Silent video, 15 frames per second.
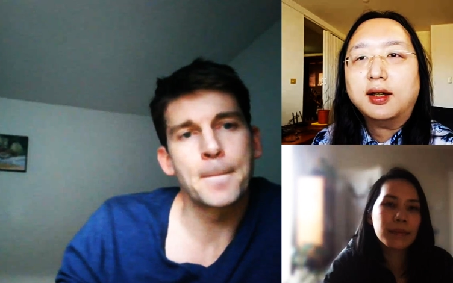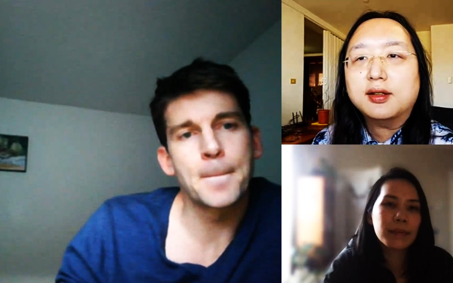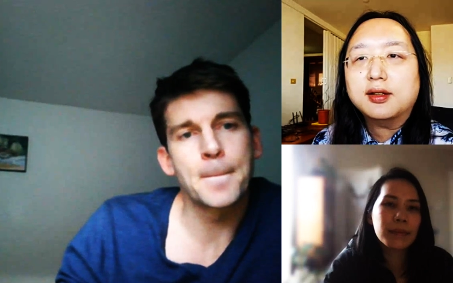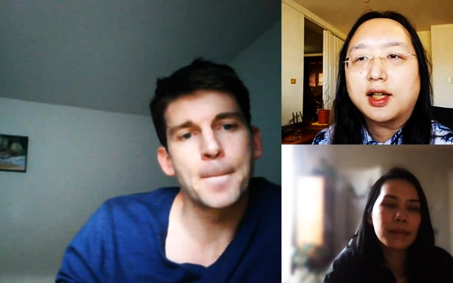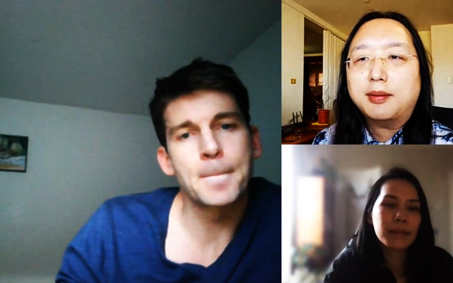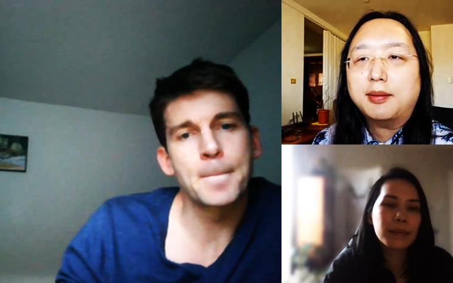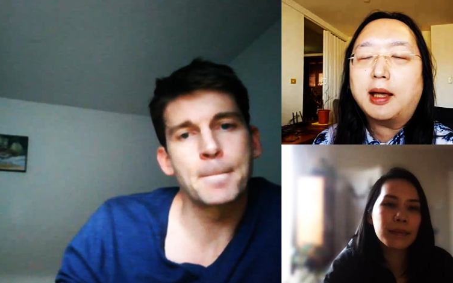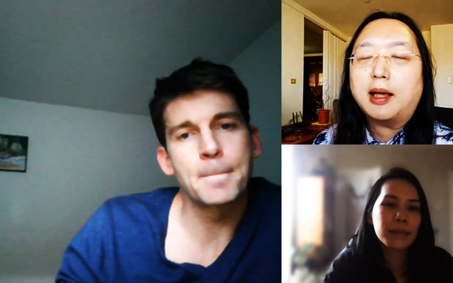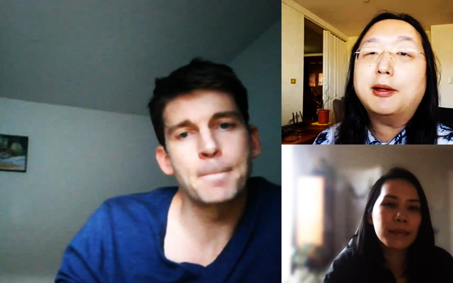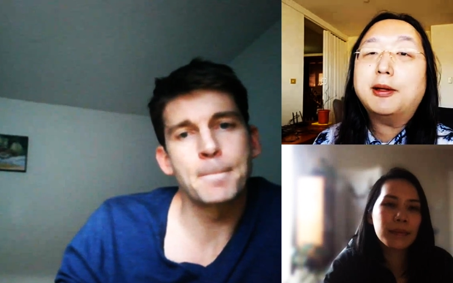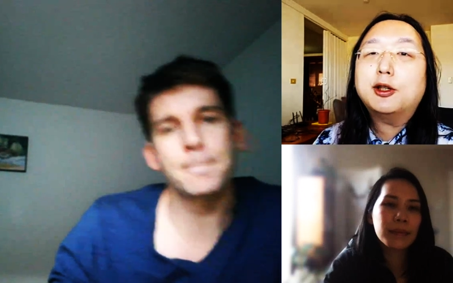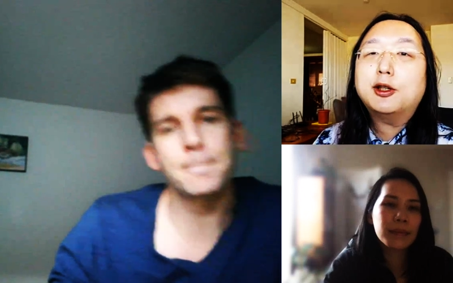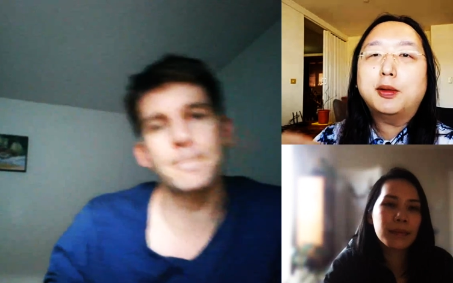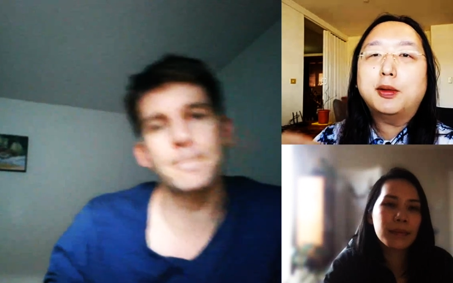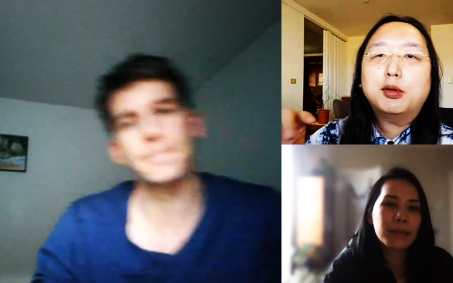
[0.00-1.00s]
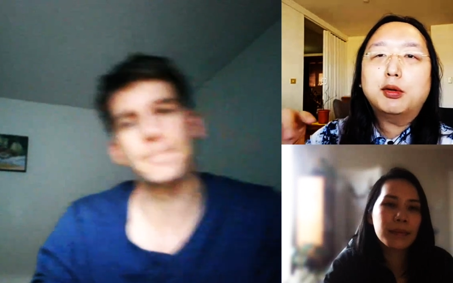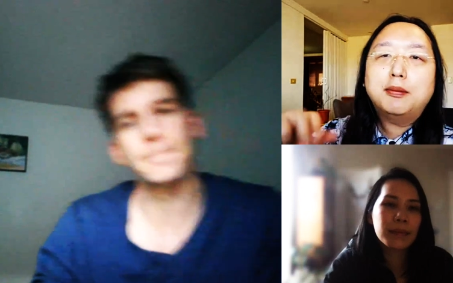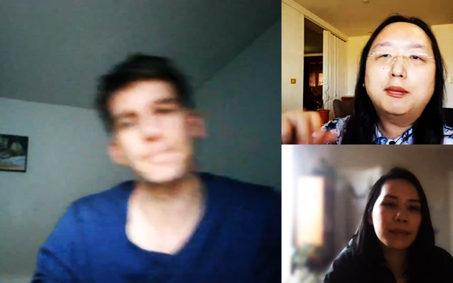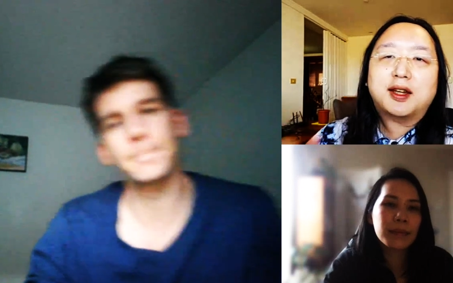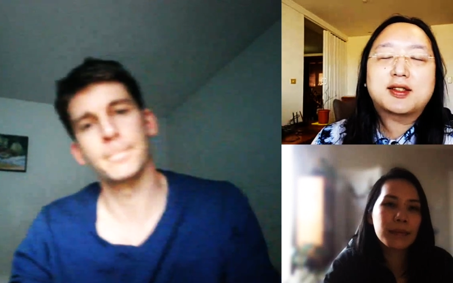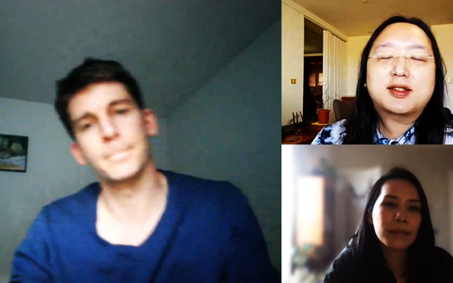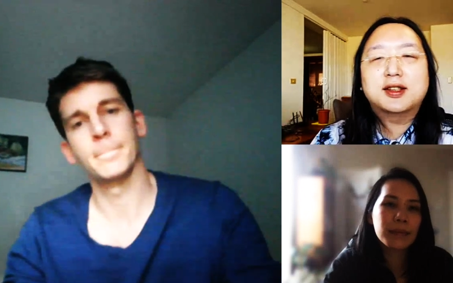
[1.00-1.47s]
Speaker 1: and I'm happy to be
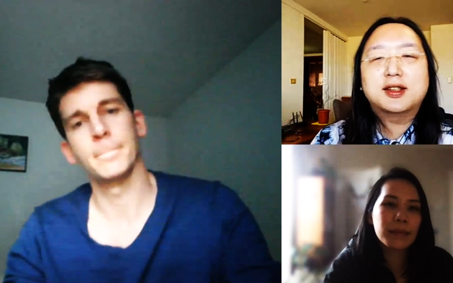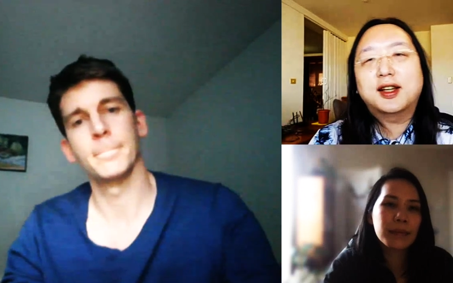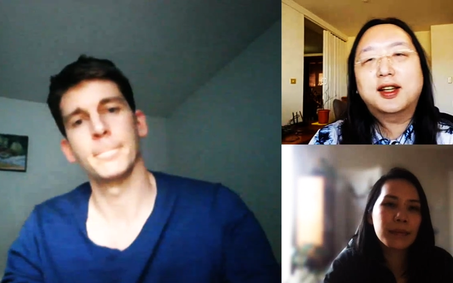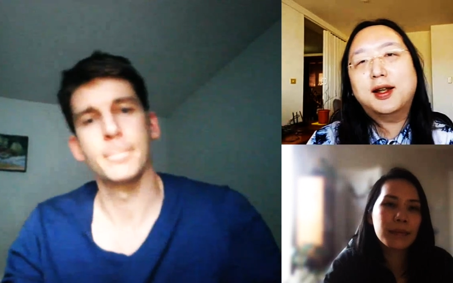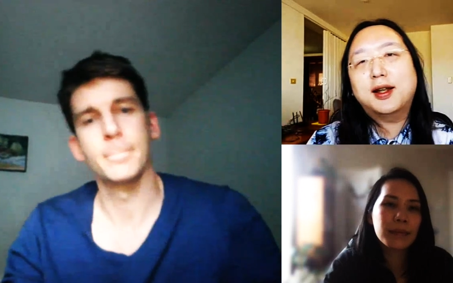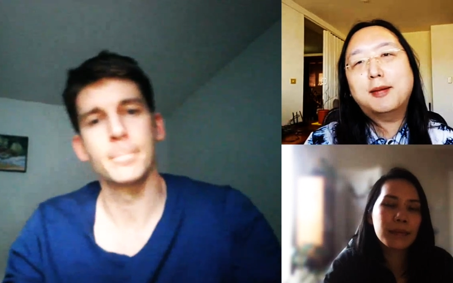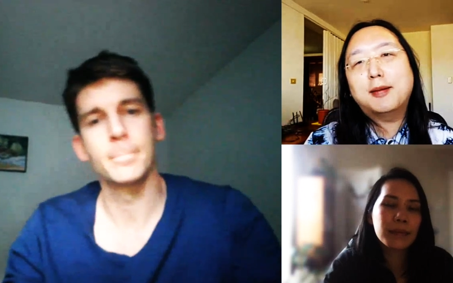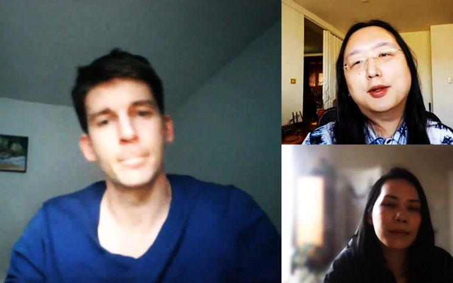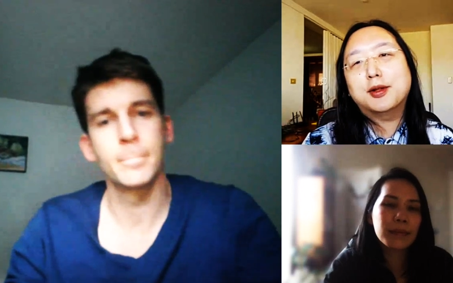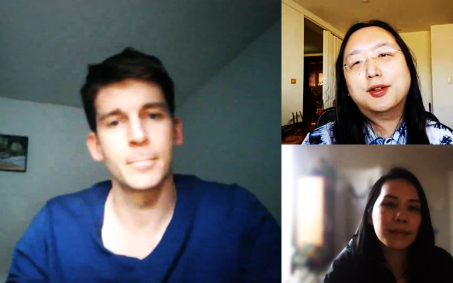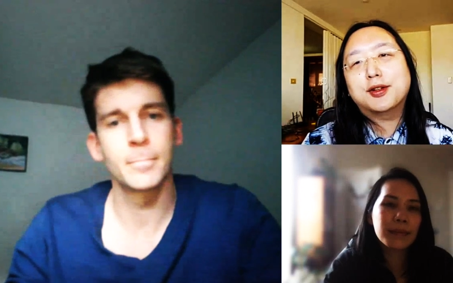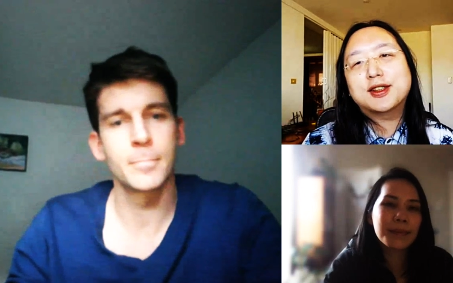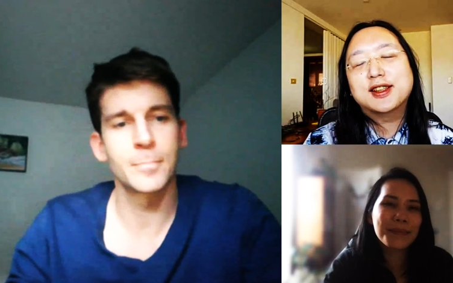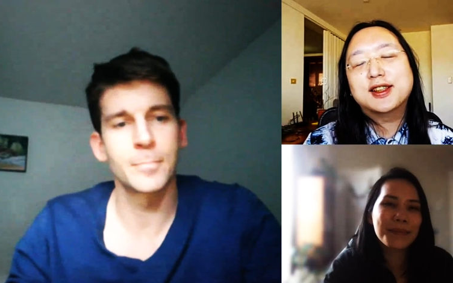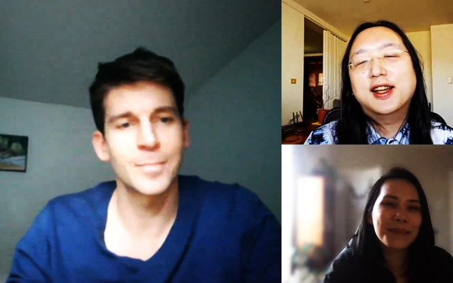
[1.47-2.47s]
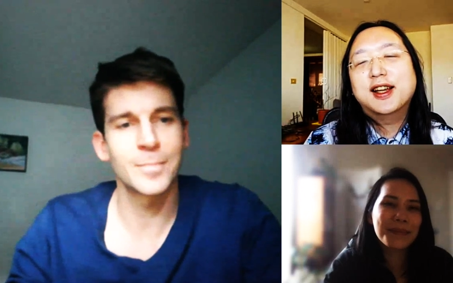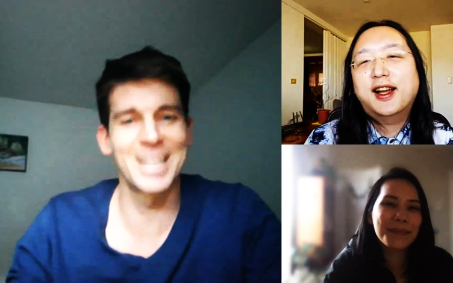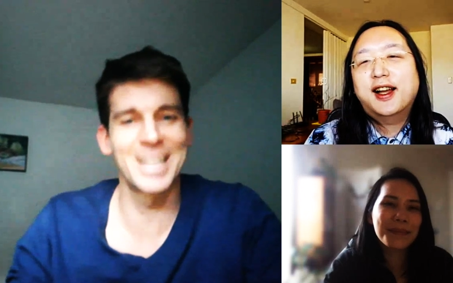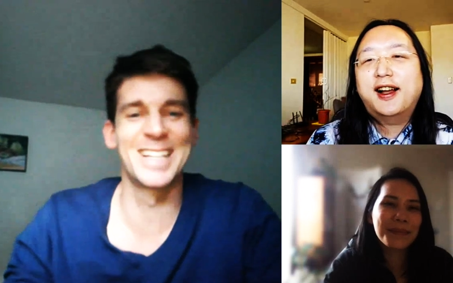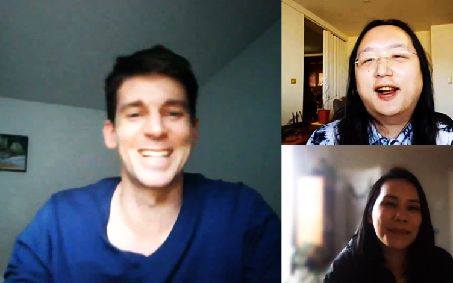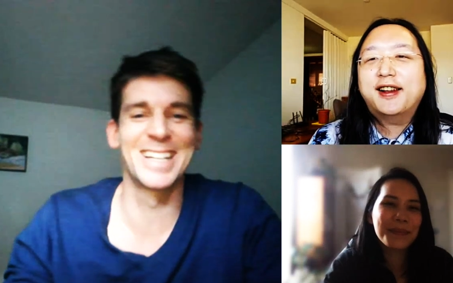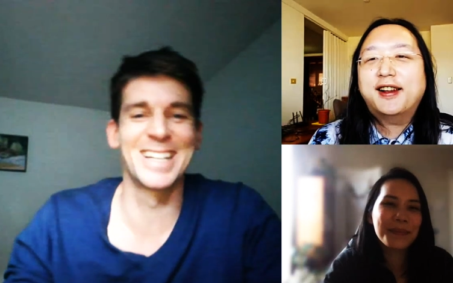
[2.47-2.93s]
remixed. I, am not
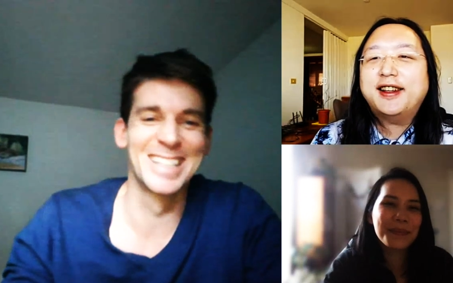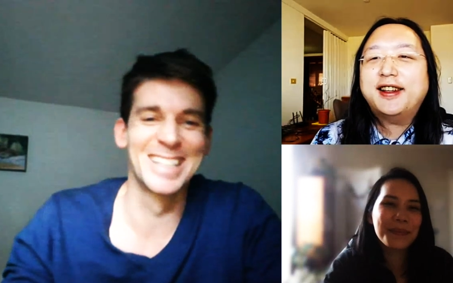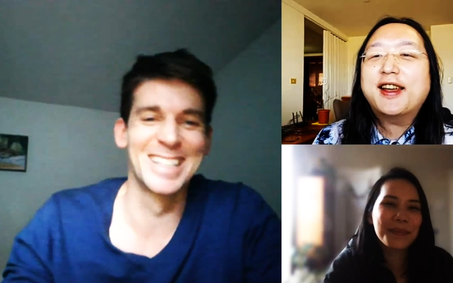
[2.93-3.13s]
uh,